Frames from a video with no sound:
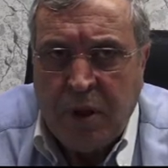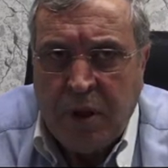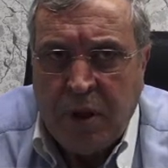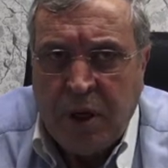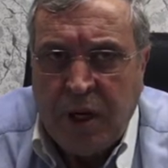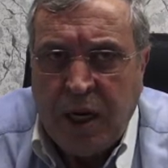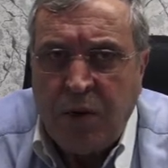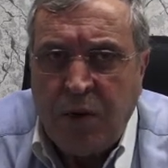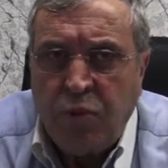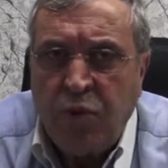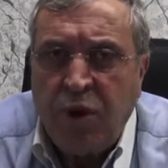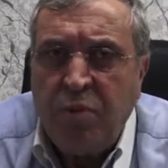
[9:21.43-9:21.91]

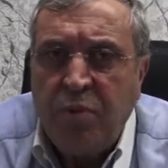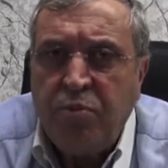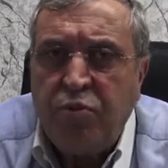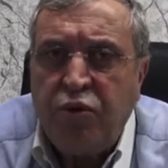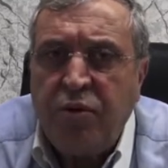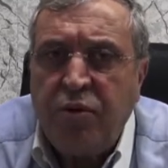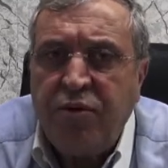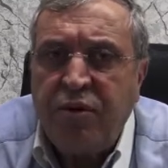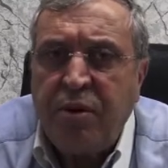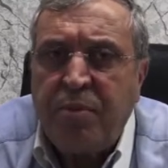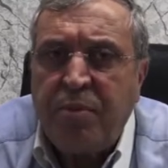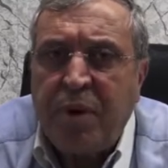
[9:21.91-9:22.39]
Can we
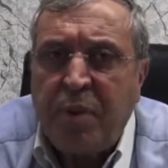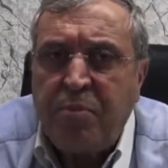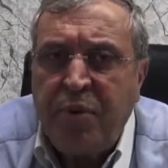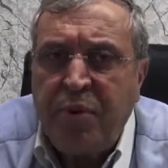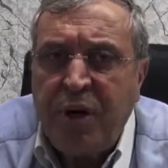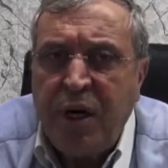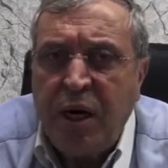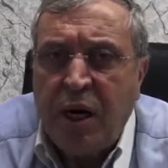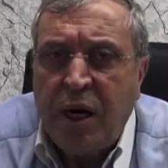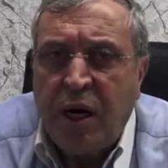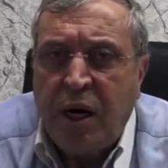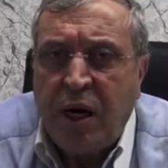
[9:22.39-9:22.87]
improve the
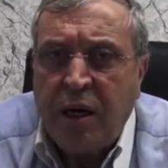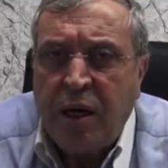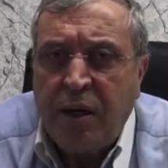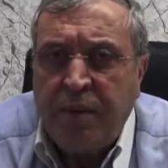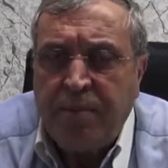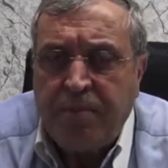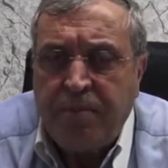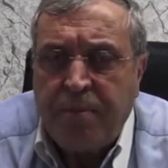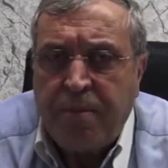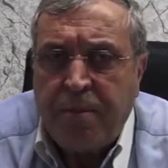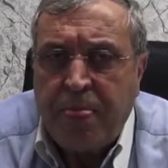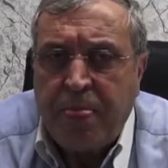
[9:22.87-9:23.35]
papilla?
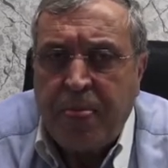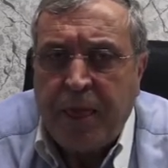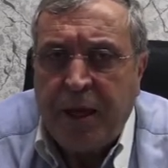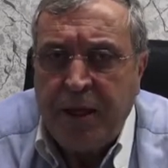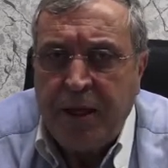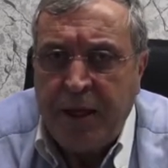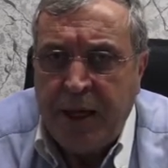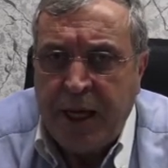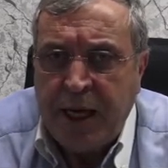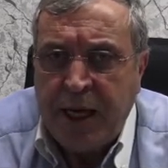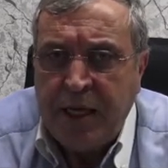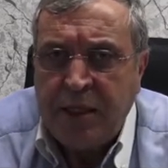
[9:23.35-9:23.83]

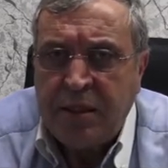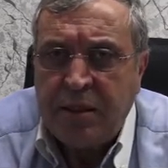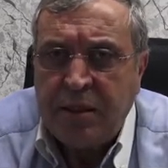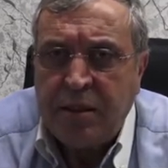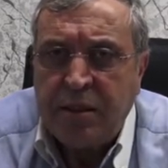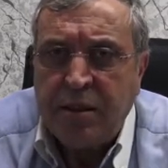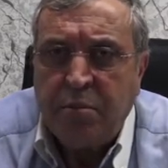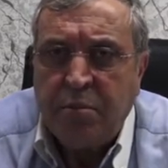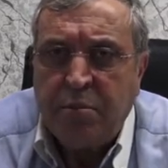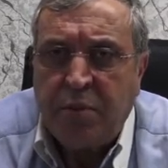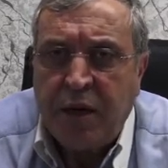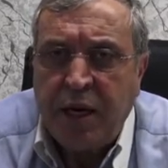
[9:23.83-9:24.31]

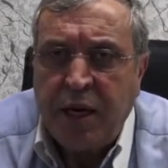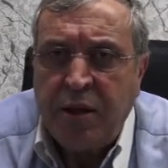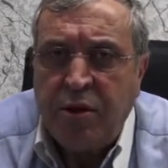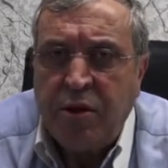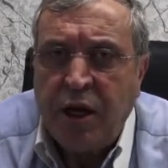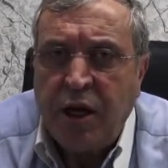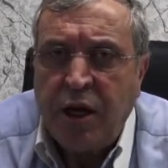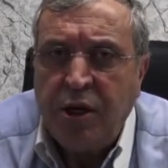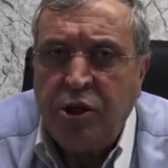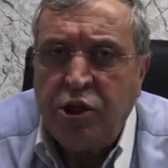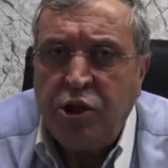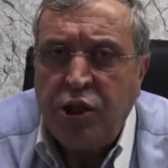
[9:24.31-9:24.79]
Yes, by
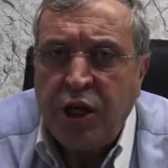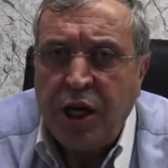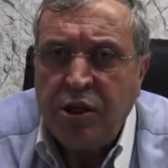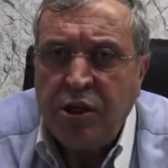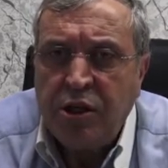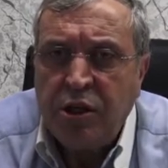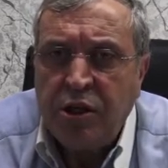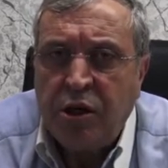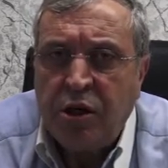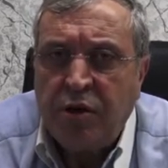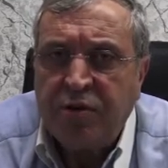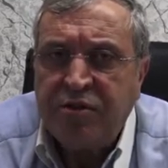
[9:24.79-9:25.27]
the
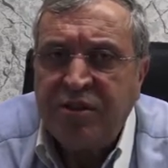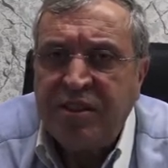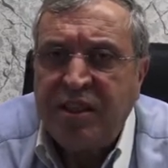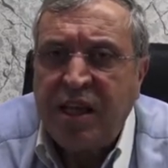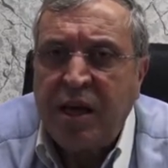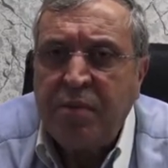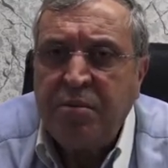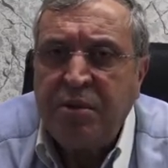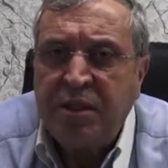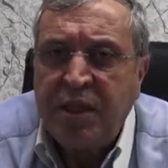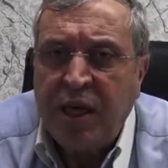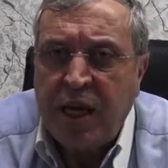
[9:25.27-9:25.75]
injection of
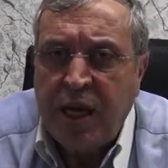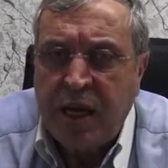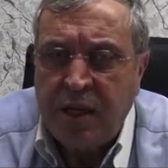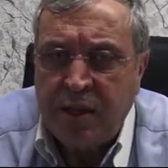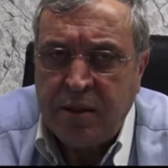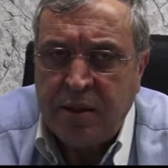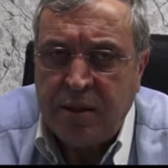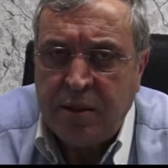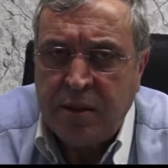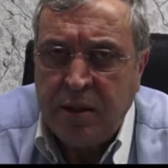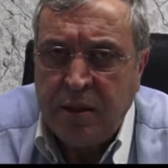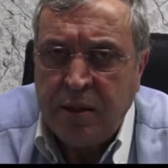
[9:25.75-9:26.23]
stem
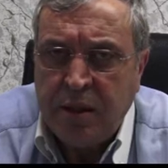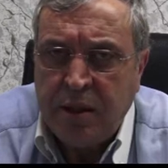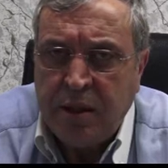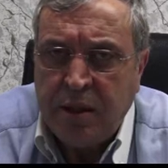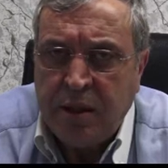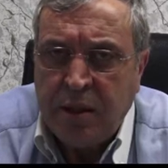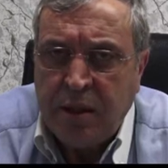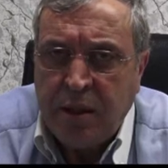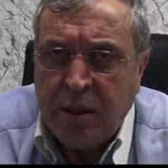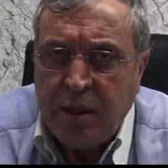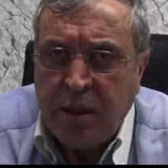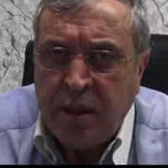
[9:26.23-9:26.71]
cells,
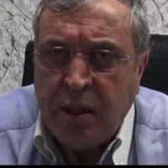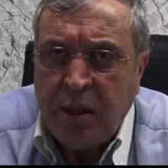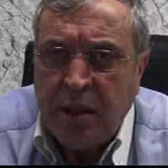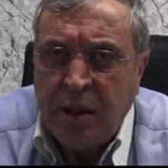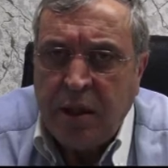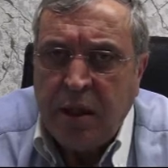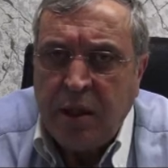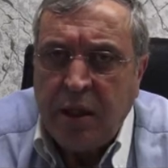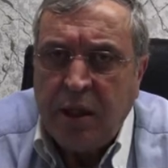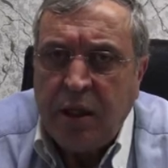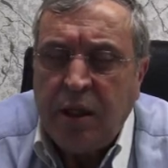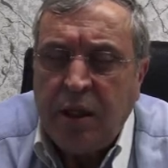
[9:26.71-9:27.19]

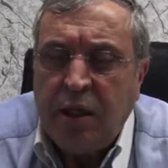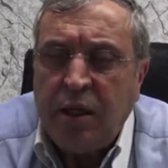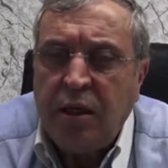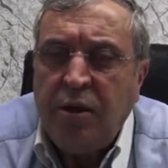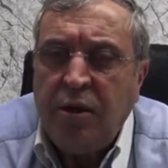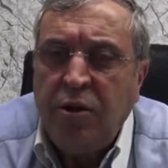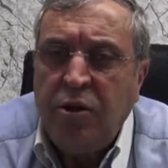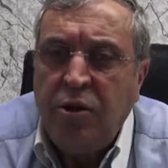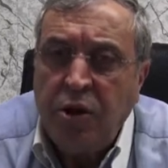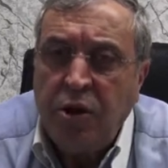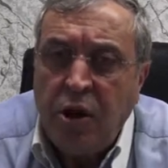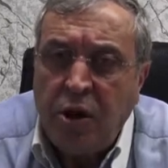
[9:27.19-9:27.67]

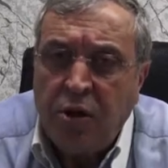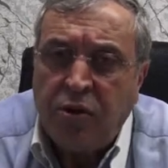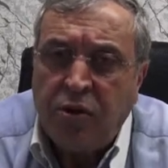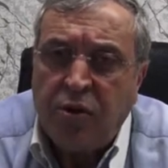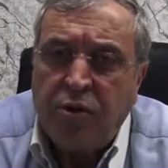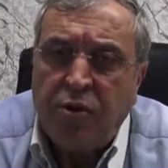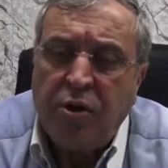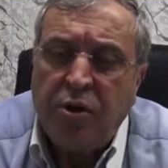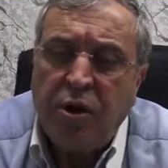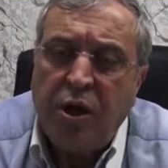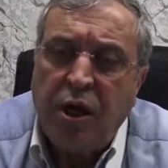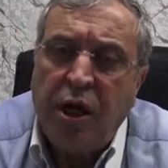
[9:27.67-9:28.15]

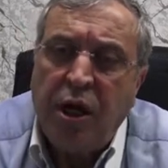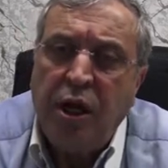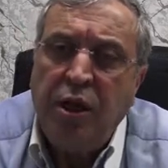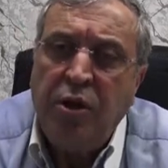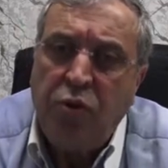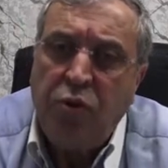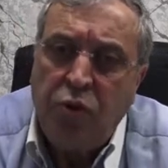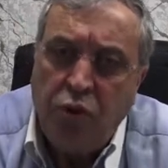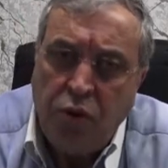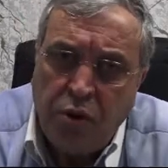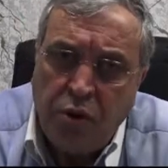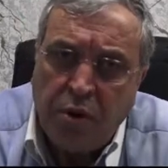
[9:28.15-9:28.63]
not
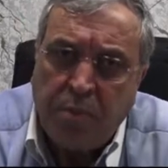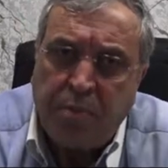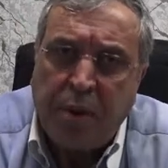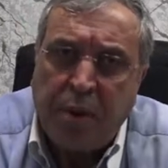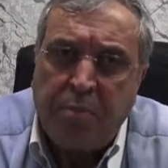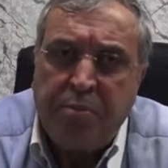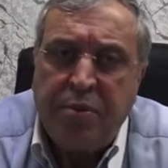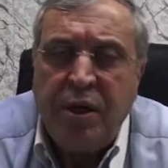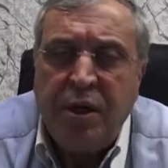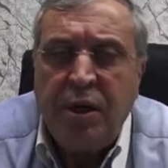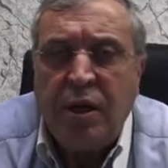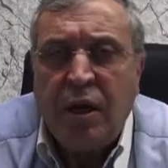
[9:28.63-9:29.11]
into the
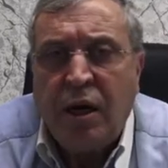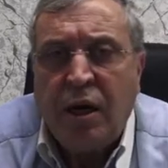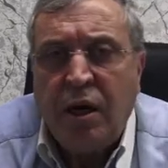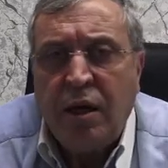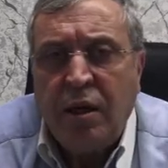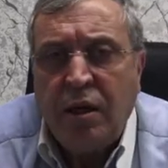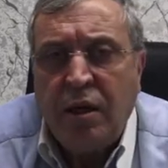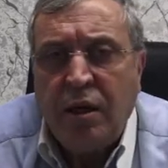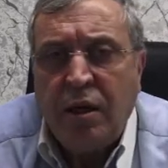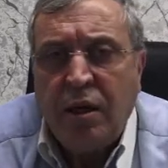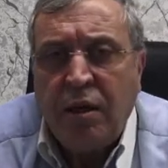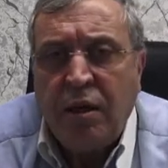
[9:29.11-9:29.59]
papilla,
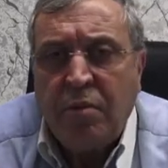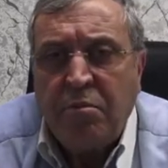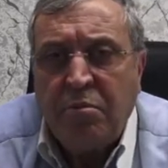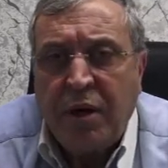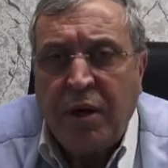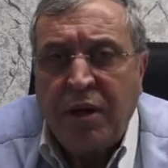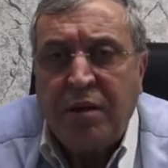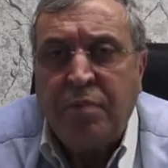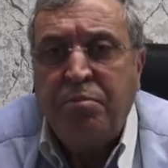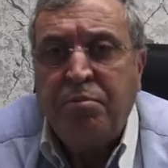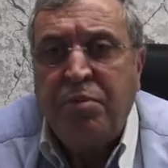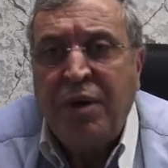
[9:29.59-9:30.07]

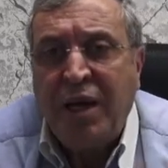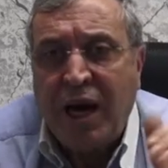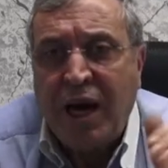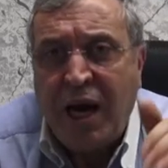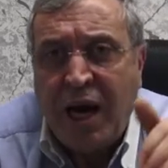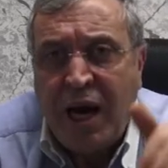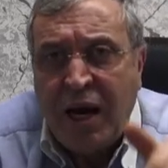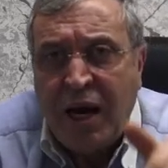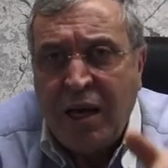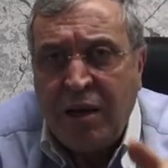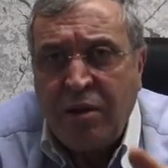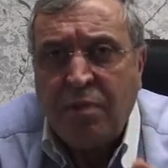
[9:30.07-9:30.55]
but
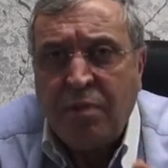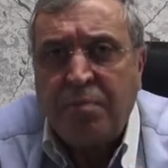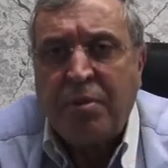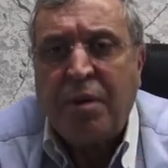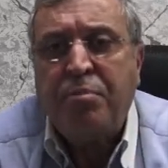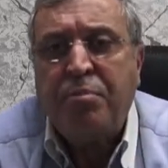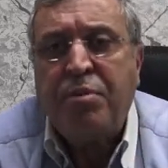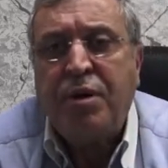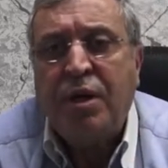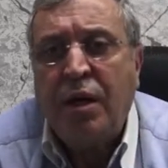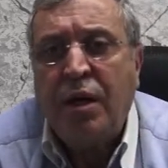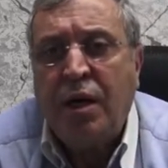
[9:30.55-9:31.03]
behind the
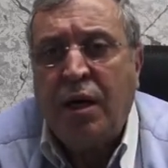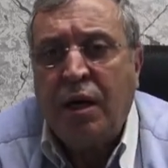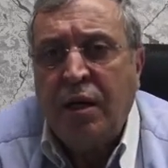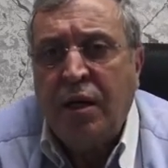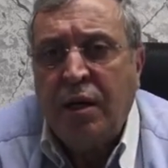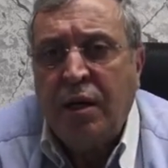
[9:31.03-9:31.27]
papilla,